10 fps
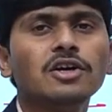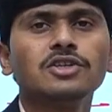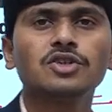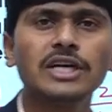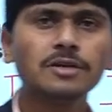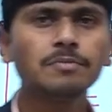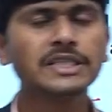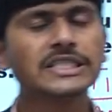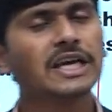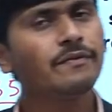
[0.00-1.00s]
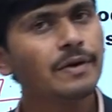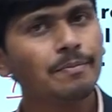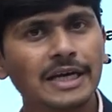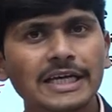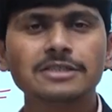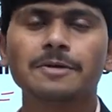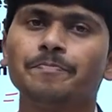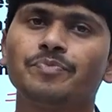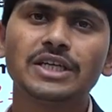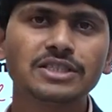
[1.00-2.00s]
So it means if we place
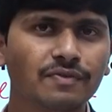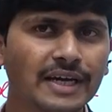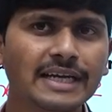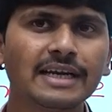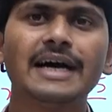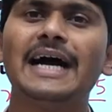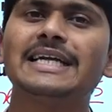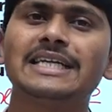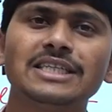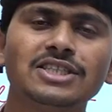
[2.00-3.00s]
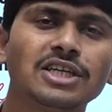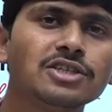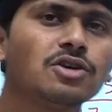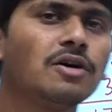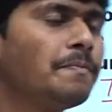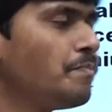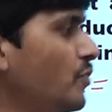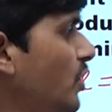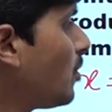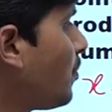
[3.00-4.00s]
this weight at a distance of
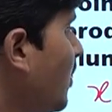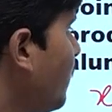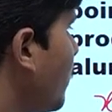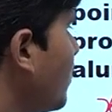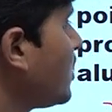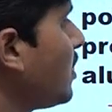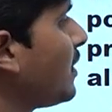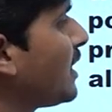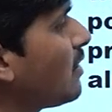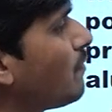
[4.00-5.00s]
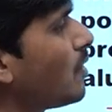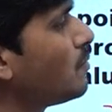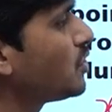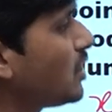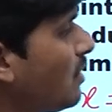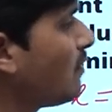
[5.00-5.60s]
0.43 meter from steel